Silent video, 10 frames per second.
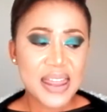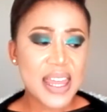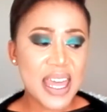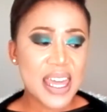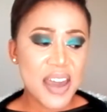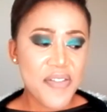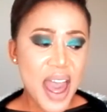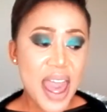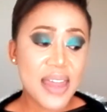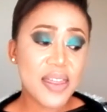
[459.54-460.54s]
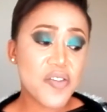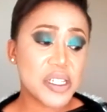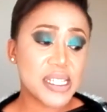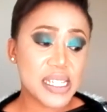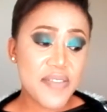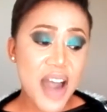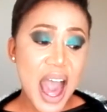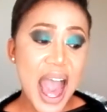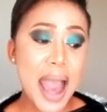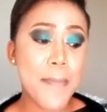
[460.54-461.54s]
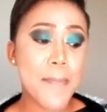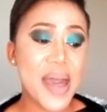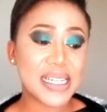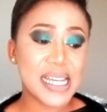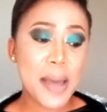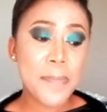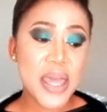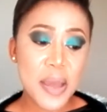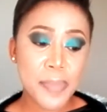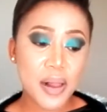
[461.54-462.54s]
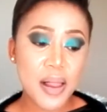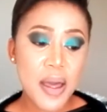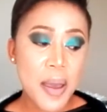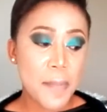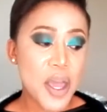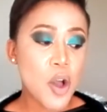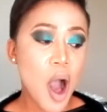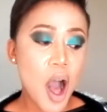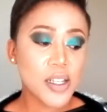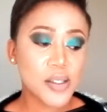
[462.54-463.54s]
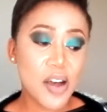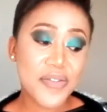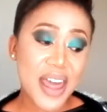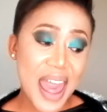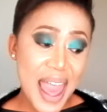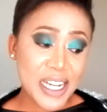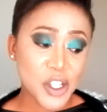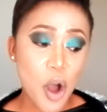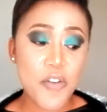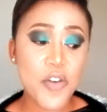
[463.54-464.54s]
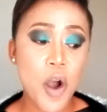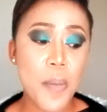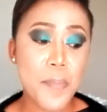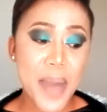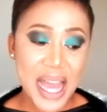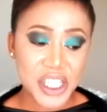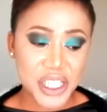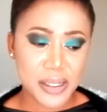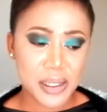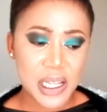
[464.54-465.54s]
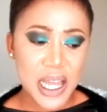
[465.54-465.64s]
The giver and the receiver are better people because of the act of compassion.